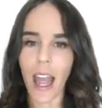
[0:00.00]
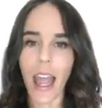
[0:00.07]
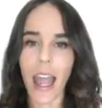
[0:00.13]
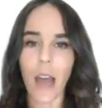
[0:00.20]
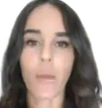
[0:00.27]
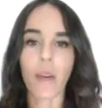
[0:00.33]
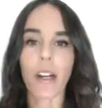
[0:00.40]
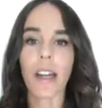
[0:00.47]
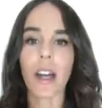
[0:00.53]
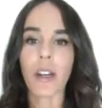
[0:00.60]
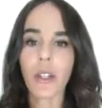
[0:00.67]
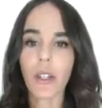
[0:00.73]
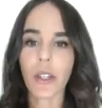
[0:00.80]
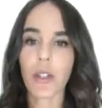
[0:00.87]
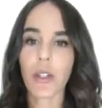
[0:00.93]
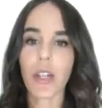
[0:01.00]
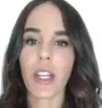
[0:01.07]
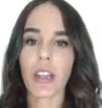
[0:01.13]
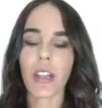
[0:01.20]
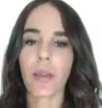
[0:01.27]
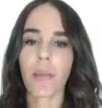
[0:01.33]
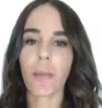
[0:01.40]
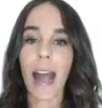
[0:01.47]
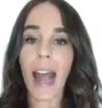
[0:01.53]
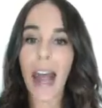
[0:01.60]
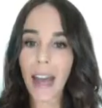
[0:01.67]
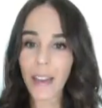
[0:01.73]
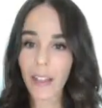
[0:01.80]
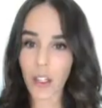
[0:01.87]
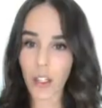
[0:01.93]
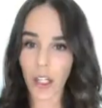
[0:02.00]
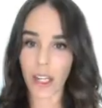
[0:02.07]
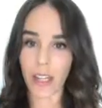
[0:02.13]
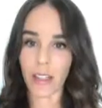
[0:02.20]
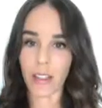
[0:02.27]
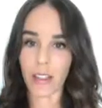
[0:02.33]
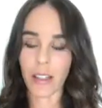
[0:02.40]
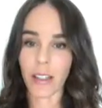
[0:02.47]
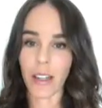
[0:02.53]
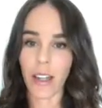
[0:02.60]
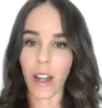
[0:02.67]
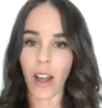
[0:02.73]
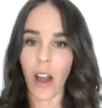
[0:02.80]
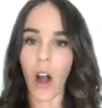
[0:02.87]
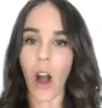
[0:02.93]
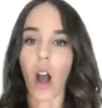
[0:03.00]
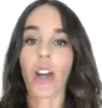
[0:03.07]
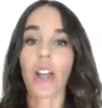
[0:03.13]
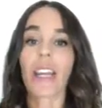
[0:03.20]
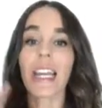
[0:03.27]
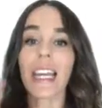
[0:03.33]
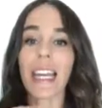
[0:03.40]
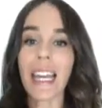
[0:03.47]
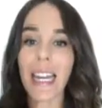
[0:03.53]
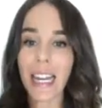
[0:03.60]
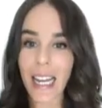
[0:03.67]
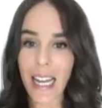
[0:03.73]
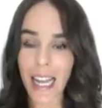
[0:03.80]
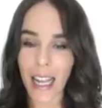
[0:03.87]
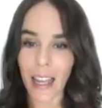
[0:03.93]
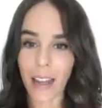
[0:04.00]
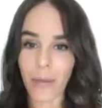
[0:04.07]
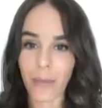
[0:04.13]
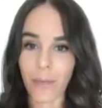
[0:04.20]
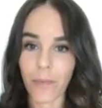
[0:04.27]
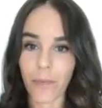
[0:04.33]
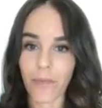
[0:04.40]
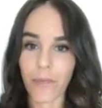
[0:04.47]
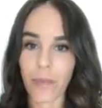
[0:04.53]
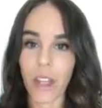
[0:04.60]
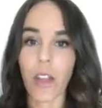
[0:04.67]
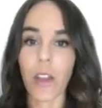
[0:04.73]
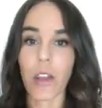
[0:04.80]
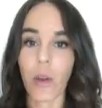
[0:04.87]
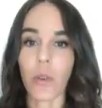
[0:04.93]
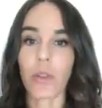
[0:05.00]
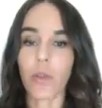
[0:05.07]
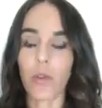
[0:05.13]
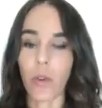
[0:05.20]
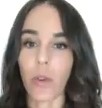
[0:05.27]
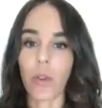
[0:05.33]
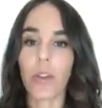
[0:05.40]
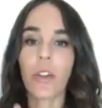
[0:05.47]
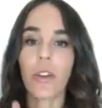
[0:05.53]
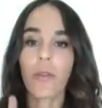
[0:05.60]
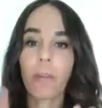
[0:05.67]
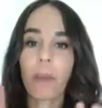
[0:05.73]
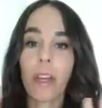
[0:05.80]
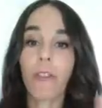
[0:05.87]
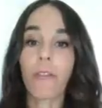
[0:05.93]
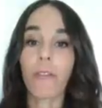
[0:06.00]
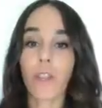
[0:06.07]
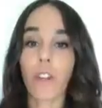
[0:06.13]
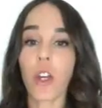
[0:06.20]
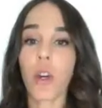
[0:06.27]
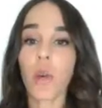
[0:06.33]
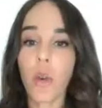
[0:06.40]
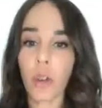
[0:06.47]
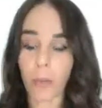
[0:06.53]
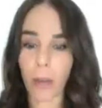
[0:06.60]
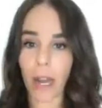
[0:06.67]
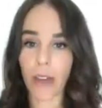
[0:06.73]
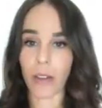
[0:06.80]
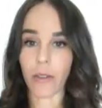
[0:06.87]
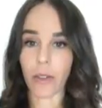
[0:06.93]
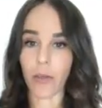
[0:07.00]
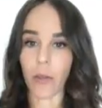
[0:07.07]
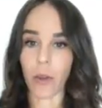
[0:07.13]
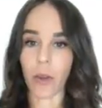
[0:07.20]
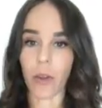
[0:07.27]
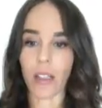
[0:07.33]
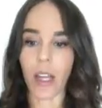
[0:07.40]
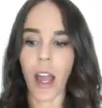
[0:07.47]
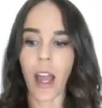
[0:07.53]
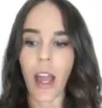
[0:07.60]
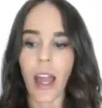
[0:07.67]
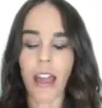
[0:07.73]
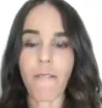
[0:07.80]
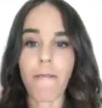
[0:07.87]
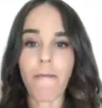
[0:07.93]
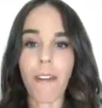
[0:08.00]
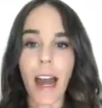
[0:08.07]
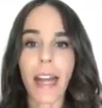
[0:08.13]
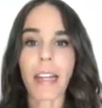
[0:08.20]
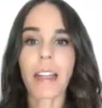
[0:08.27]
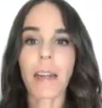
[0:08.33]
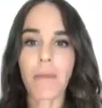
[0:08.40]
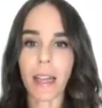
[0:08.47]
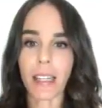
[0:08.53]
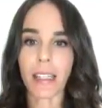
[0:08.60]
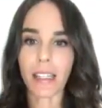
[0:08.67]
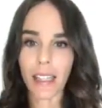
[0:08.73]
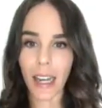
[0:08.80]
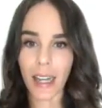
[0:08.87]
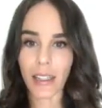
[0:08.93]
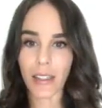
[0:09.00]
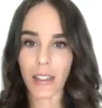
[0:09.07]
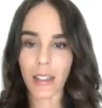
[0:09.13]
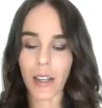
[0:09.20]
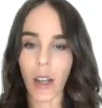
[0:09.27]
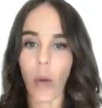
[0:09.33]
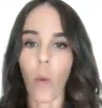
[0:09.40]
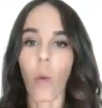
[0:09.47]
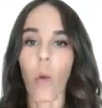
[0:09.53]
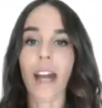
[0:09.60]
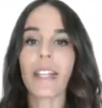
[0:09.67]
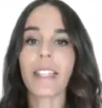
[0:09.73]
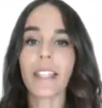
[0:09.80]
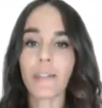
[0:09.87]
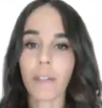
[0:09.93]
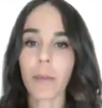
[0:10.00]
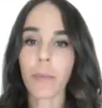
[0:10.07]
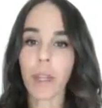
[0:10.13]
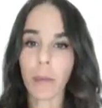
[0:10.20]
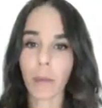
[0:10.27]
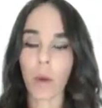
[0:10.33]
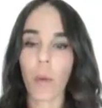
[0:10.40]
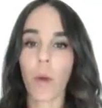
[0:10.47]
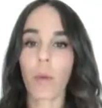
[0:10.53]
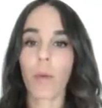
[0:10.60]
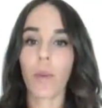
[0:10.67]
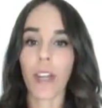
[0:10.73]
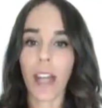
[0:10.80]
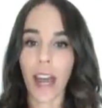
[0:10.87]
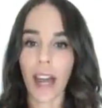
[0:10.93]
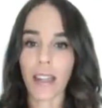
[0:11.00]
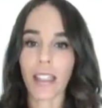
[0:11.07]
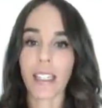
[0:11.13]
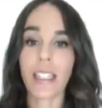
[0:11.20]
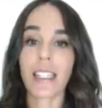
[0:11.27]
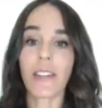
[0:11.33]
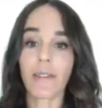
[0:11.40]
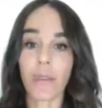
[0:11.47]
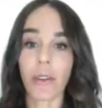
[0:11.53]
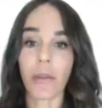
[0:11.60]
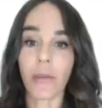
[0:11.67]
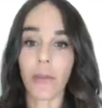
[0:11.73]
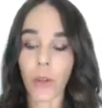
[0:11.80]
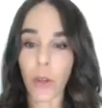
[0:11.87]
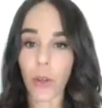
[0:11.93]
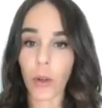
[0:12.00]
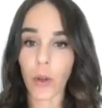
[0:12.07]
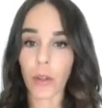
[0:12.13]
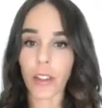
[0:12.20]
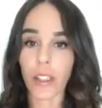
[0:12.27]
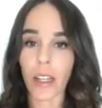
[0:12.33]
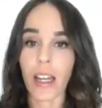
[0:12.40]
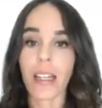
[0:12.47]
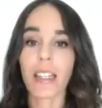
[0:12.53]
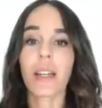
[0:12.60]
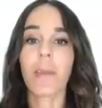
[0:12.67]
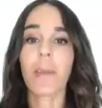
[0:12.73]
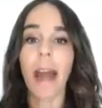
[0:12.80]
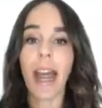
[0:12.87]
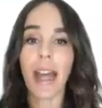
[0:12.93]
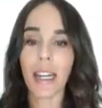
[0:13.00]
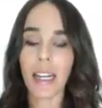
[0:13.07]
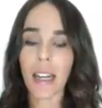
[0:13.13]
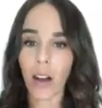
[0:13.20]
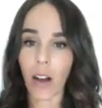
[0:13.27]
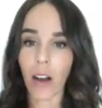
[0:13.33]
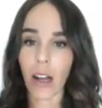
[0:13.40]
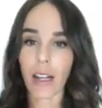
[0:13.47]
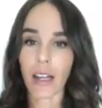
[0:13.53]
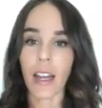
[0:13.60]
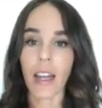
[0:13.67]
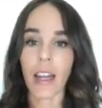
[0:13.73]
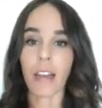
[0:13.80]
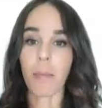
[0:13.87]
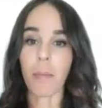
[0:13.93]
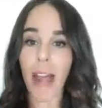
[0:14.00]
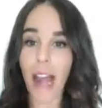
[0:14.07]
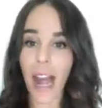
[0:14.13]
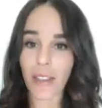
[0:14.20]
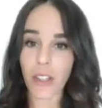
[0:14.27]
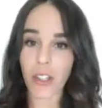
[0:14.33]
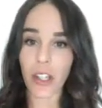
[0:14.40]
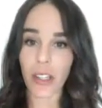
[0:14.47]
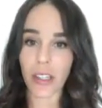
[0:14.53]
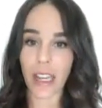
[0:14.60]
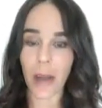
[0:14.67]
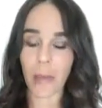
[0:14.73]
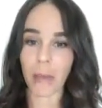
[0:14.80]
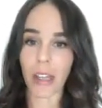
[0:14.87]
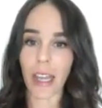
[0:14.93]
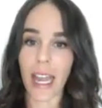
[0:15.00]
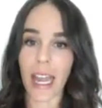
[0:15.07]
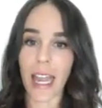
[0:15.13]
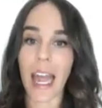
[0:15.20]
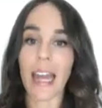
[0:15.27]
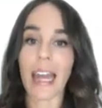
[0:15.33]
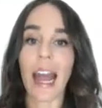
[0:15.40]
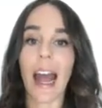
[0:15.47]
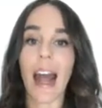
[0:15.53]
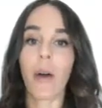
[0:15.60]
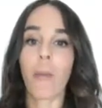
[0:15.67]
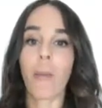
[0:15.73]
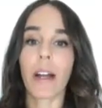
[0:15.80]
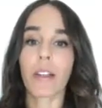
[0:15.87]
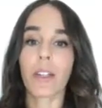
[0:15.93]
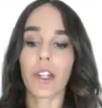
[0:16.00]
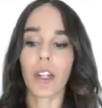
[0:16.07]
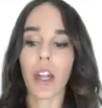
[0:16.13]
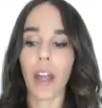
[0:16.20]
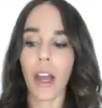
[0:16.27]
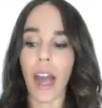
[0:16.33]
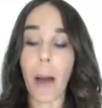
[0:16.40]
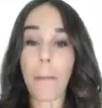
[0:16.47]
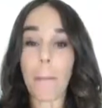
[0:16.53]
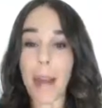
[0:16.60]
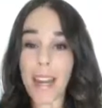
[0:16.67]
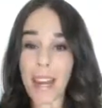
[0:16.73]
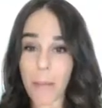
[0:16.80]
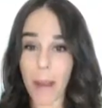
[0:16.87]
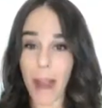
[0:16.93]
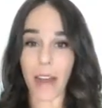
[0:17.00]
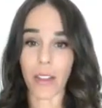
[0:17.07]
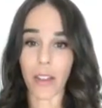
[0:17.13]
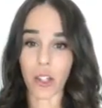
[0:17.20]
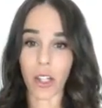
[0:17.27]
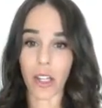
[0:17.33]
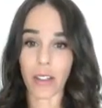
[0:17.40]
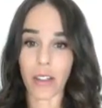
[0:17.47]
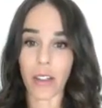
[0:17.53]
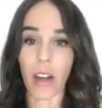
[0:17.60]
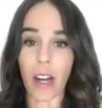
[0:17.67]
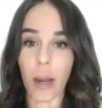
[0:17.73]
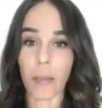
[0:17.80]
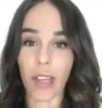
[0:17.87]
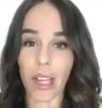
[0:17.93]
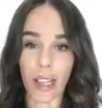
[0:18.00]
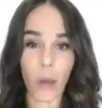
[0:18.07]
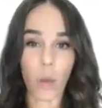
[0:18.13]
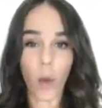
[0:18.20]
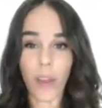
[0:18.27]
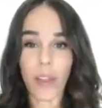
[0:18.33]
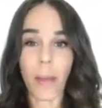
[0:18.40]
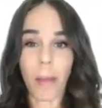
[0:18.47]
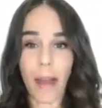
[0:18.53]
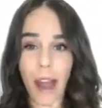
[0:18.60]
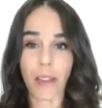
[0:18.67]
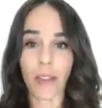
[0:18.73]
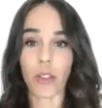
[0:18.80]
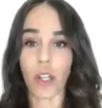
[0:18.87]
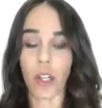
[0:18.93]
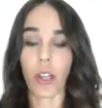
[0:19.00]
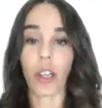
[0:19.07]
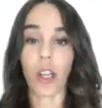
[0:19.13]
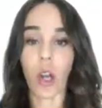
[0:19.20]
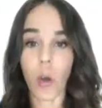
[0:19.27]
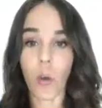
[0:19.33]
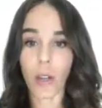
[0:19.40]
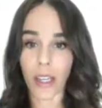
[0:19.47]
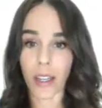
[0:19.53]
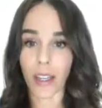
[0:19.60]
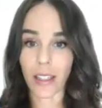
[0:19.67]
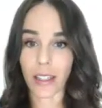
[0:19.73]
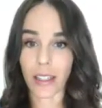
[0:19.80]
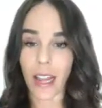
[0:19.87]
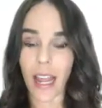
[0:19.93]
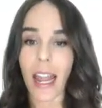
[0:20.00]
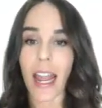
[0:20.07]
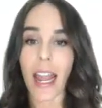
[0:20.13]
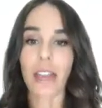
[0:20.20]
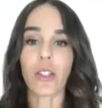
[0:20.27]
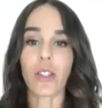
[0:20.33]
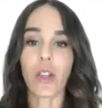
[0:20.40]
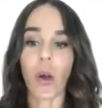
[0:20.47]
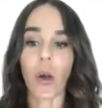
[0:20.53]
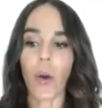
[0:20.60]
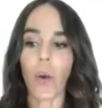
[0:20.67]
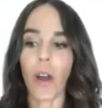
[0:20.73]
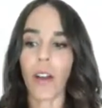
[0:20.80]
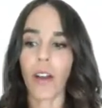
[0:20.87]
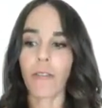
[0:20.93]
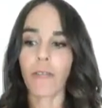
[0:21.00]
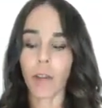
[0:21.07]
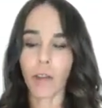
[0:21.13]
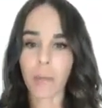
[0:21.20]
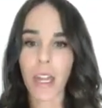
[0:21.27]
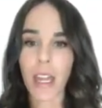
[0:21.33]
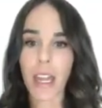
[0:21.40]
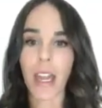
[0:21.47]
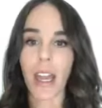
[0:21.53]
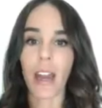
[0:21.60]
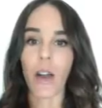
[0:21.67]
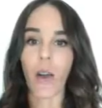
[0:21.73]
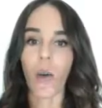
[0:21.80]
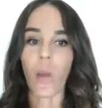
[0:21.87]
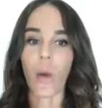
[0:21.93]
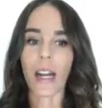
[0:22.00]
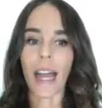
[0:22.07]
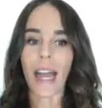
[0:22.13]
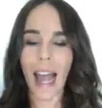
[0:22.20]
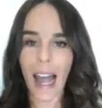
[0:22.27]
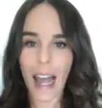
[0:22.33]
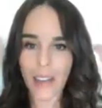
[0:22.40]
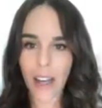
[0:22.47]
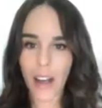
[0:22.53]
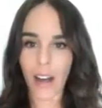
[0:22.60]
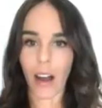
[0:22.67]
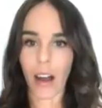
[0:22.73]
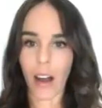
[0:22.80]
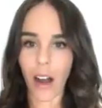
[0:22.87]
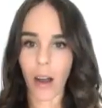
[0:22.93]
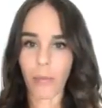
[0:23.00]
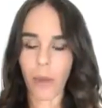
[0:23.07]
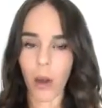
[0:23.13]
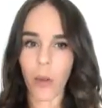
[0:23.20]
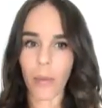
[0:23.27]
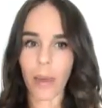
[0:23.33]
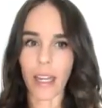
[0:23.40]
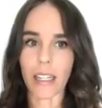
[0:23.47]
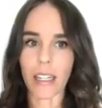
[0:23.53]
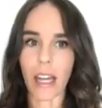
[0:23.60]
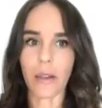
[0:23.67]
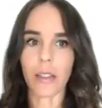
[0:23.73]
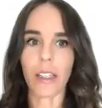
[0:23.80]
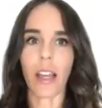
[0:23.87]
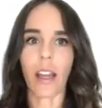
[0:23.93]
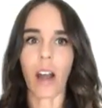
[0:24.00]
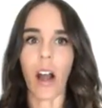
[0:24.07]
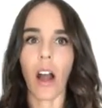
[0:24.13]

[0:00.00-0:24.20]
And when I understood that the pathogens are eating those foods, they're being fueled by those foods, it finally made sense why different people would react to different foods depending on the pathogens at play and how many pathogens are at play, like what the pathogen load is. And so for me, when I had that aha moment, I was like,